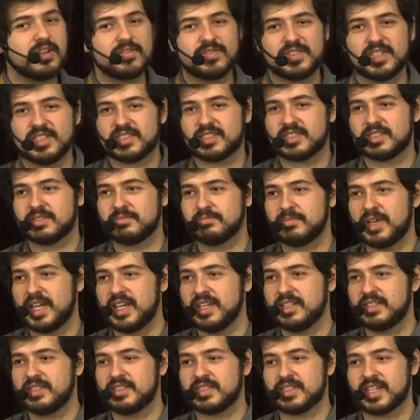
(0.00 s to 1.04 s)
of this
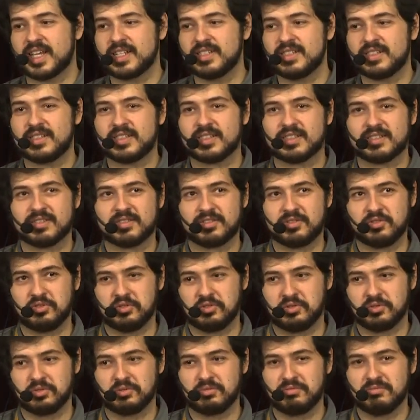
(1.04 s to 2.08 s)
made sense to
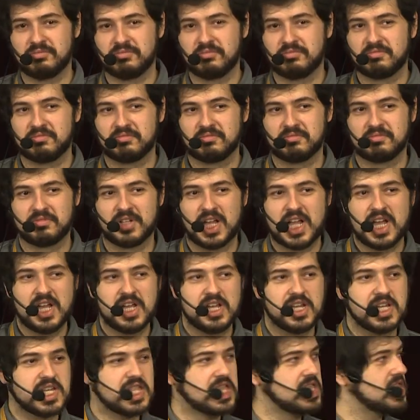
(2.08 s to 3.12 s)
you,
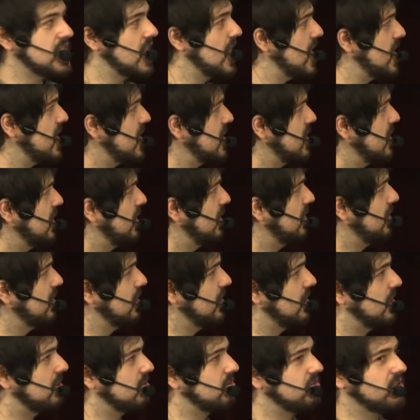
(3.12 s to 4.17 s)
then, you
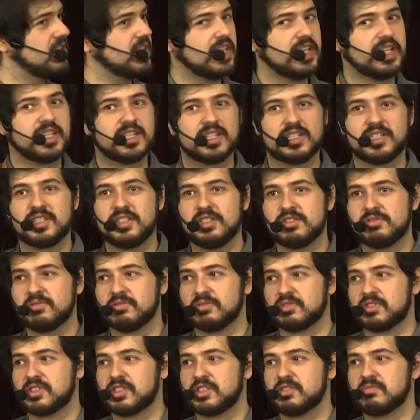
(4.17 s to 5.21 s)
know, really good
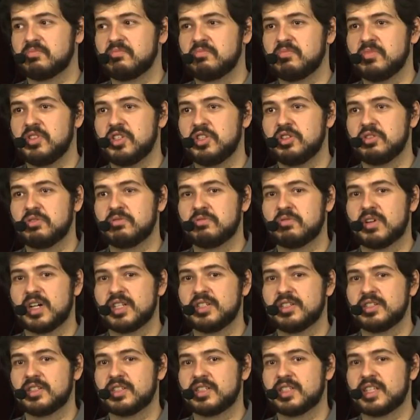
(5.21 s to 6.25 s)
news. You
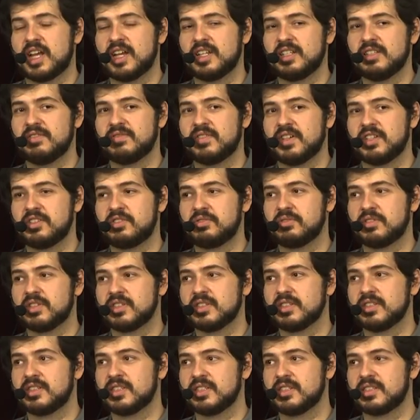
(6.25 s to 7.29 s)
understand eventual
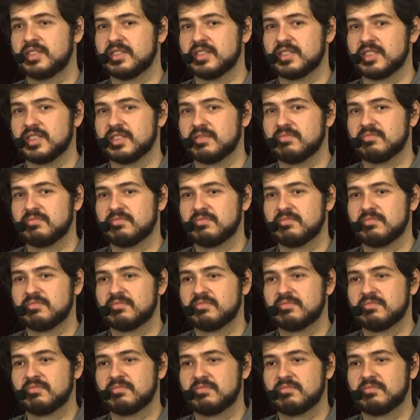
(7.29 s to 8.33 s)
consistency.
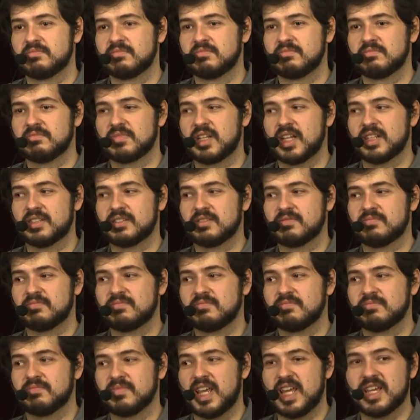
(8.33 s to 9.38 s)
That's
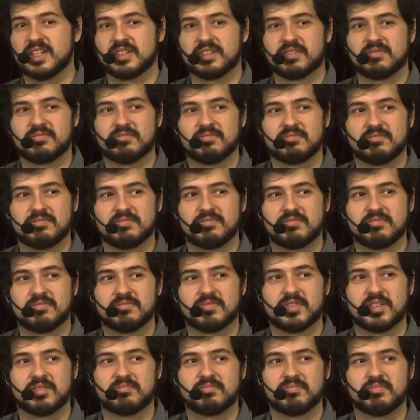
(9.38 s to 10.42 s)
it.
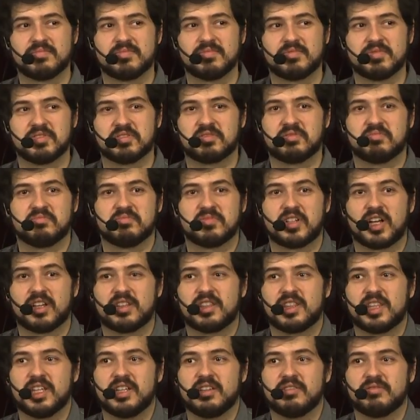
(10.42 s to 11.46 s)
There's
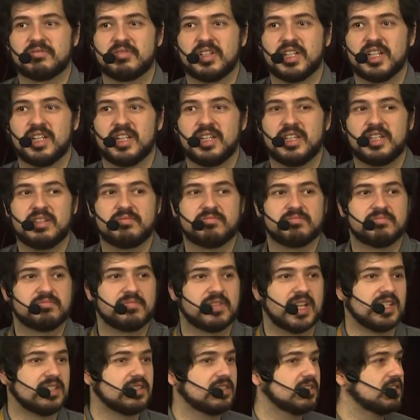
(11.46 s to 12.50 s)
nothing really
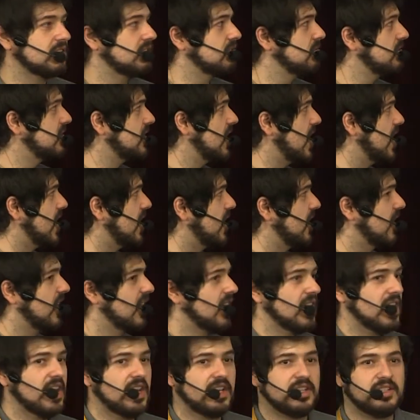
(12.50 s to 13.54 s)
else to say.
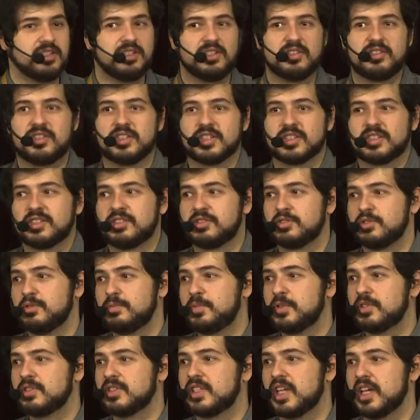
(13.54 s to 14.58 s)
You just group
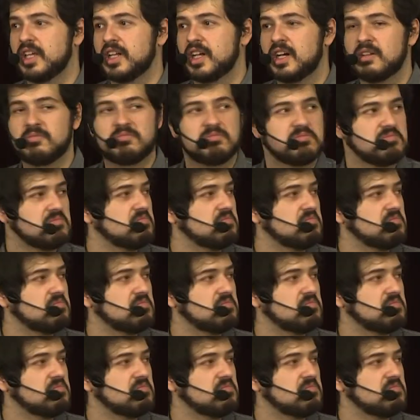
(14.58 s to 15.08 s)
your data,